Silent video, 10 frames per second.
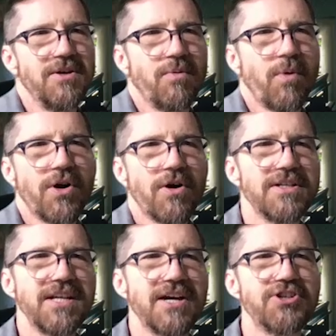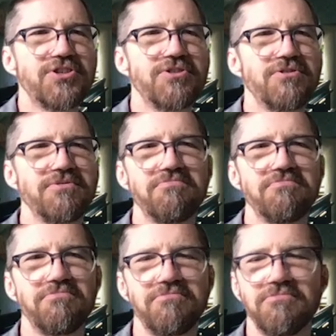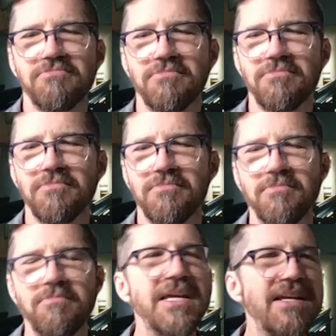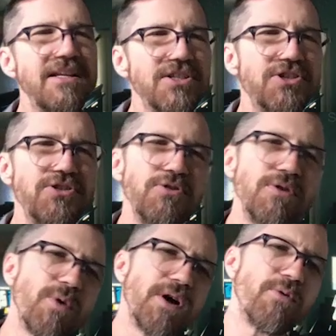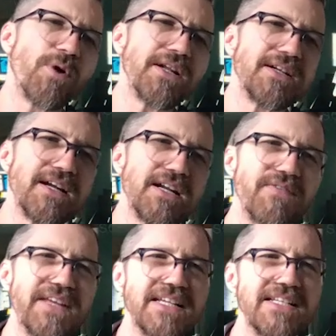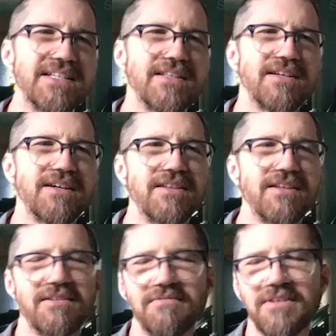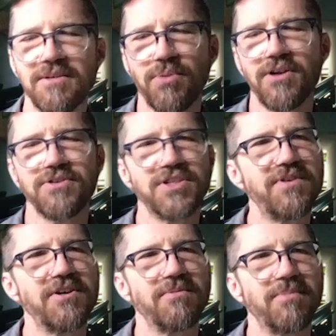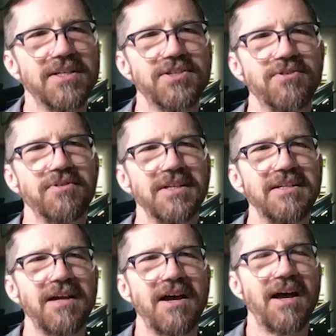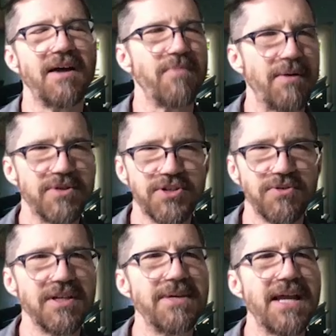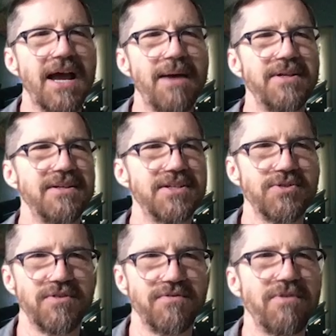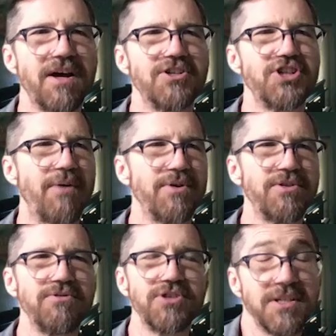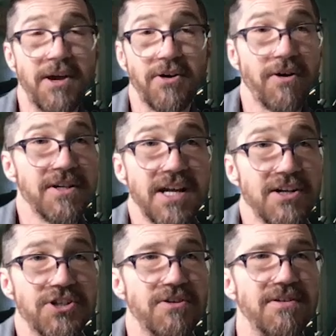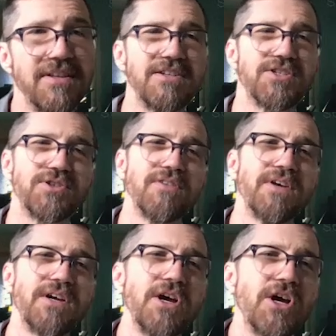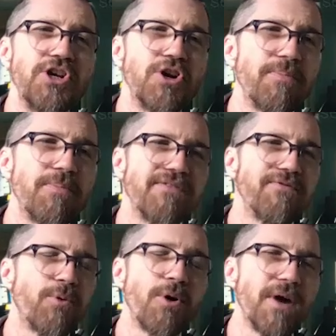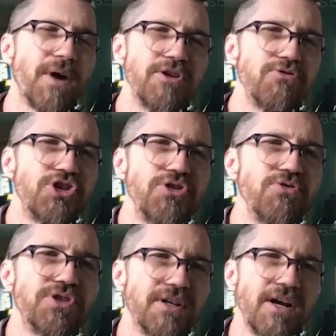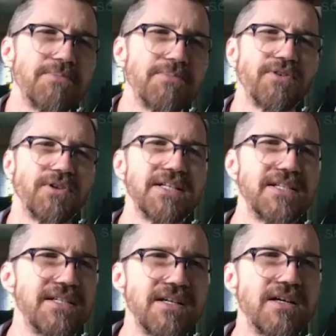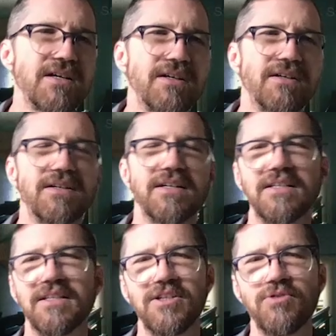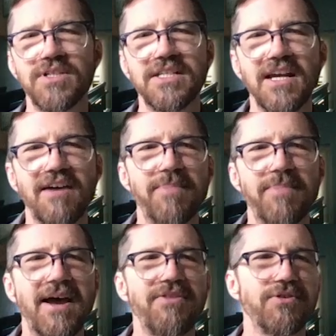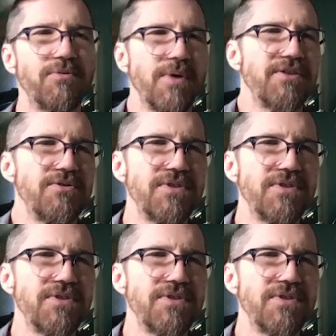what architecture means to you and what it kind of is in the broader sphere. But certainly, I would certainly be happy to sort of chat with you just about architecture, and then sort of your path forward, whether you choose to come to Valencia and the UCF path, or whether you're